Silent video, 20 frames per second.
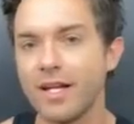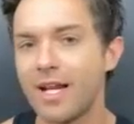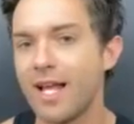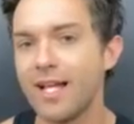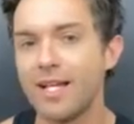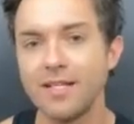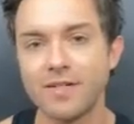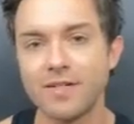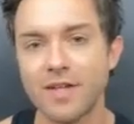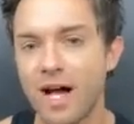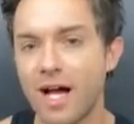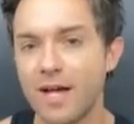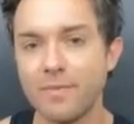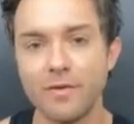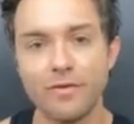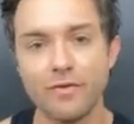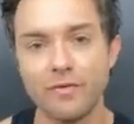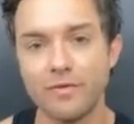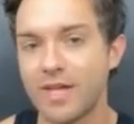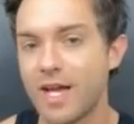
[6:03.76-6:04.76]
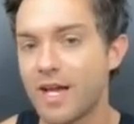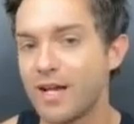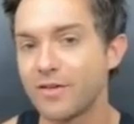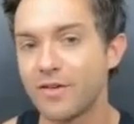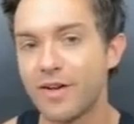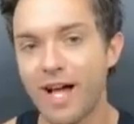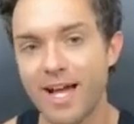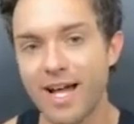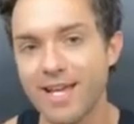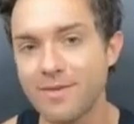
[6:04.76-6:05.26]
at any time of day
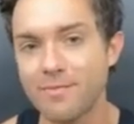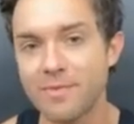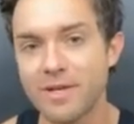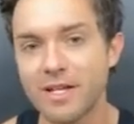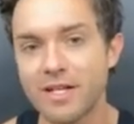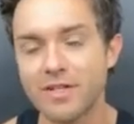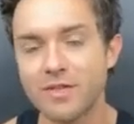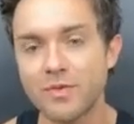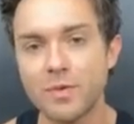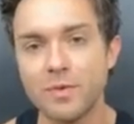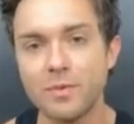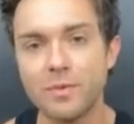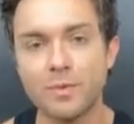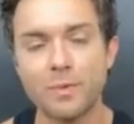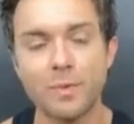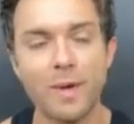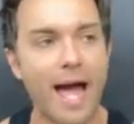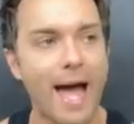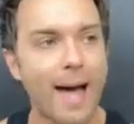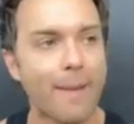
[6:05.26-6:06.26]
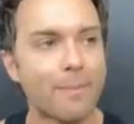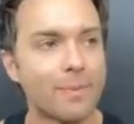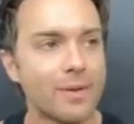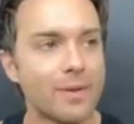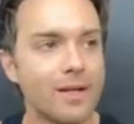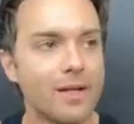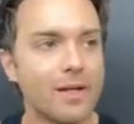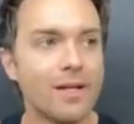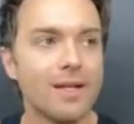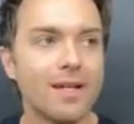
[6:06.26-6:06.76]
or night, because we would wrap
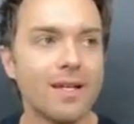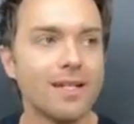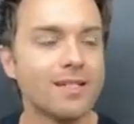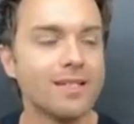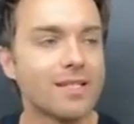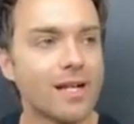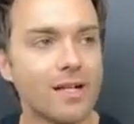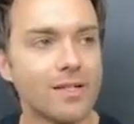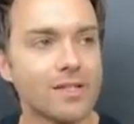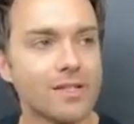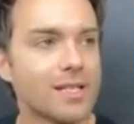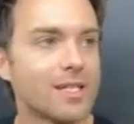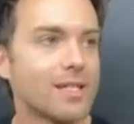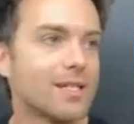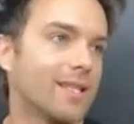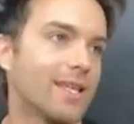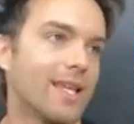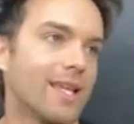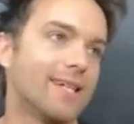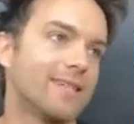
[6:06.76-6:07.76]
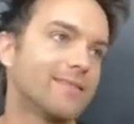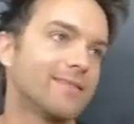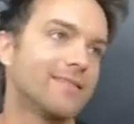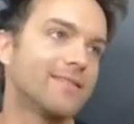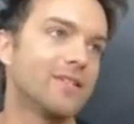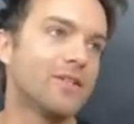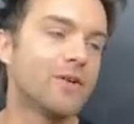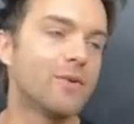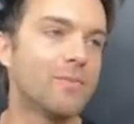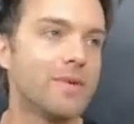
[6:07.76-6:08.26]
in Tulsa at like
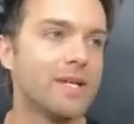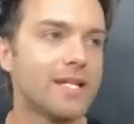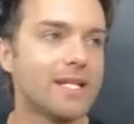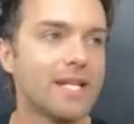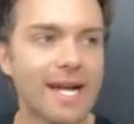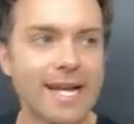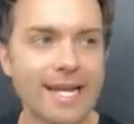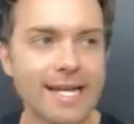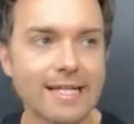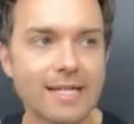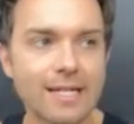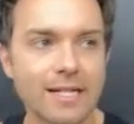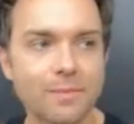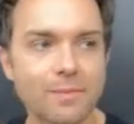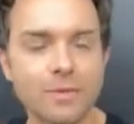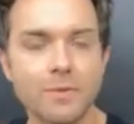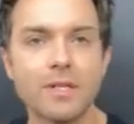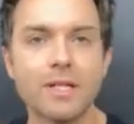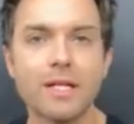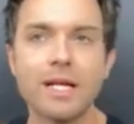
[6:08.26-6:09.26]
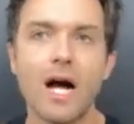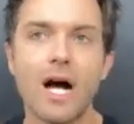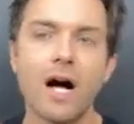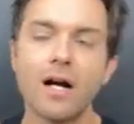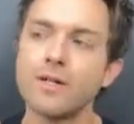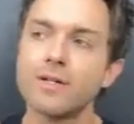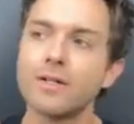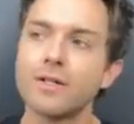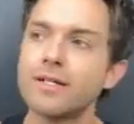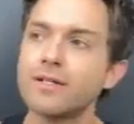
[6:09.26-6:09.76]
midnight, and I'd be really
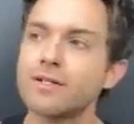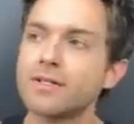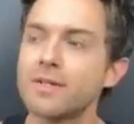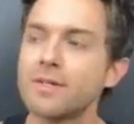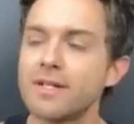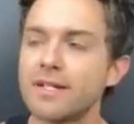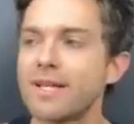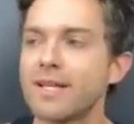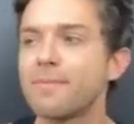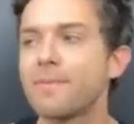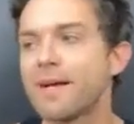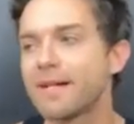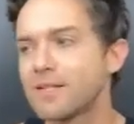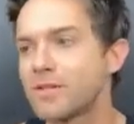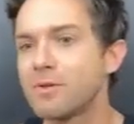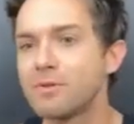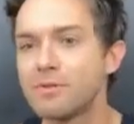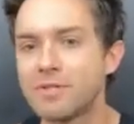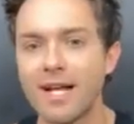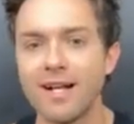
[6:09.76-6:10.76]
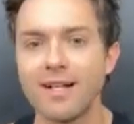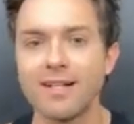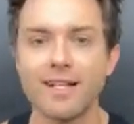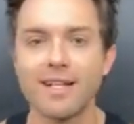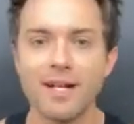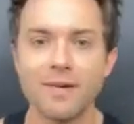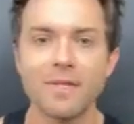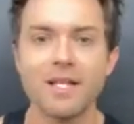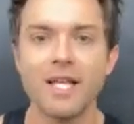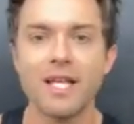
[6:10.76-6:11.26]
hungry or something, get back to the hotel and
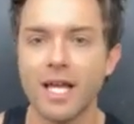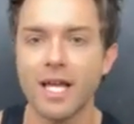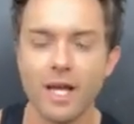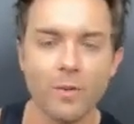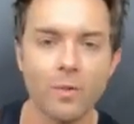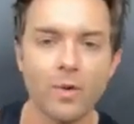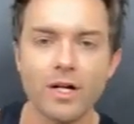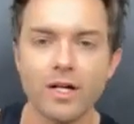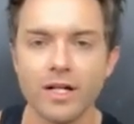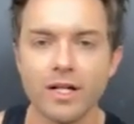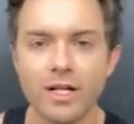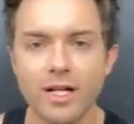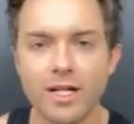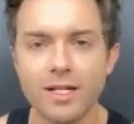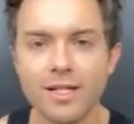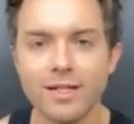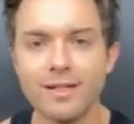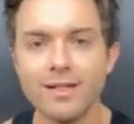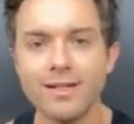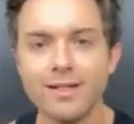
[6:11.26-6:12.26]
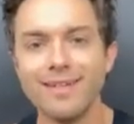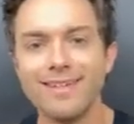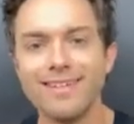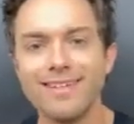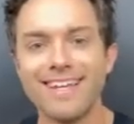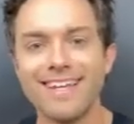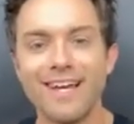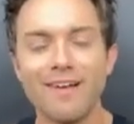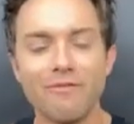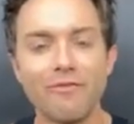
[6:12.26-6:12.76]
kind of be like, hey, where can I
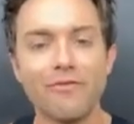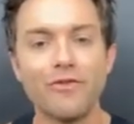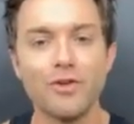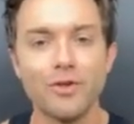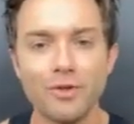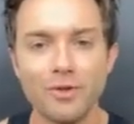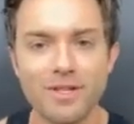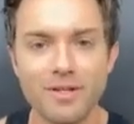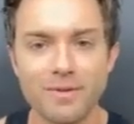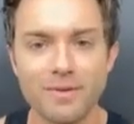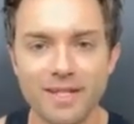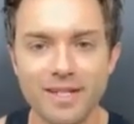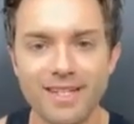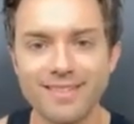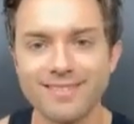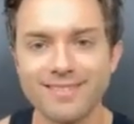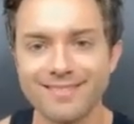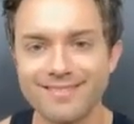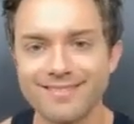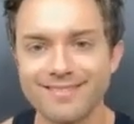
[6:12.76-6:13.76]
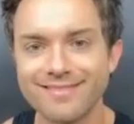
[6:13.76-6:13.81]
get food? And they'd be like,